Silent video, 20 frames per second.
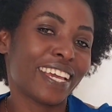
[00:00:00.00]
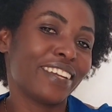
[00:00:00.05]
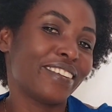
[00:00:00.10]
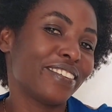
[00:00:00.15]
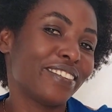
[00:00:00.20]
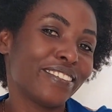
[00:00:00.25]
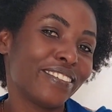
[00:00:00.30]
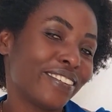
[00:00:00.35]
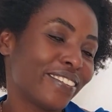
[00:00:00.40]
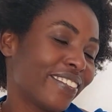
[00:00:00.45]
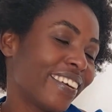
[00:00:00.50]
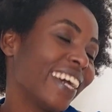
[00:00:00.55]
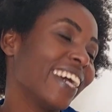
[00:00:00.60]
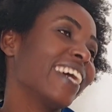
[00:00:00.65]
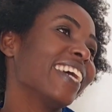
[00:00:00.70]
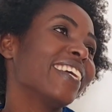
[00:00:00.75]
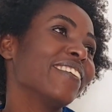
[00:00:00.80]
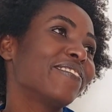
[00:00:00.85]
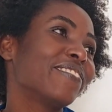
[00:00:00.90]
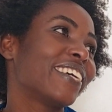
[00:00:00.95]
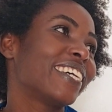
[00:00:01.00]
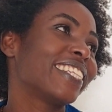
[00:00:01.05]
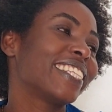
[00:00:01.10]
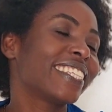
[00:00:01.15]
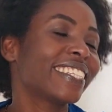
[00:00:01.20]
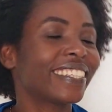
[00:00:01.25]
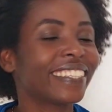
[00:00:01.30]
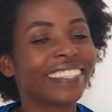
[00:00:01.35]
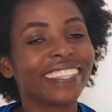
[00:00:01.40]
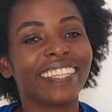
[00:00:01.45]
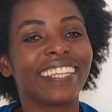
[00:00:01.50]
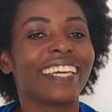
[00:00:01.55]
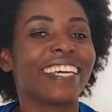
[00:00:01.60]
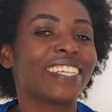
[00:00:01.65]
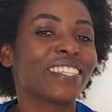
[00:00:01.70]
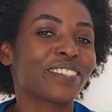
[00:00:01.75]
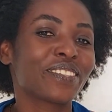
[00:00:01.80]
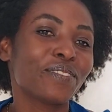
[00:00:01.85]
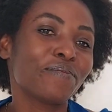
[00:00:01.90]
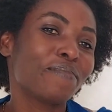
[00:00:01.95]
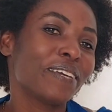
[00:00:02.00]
I don't know why, but there are so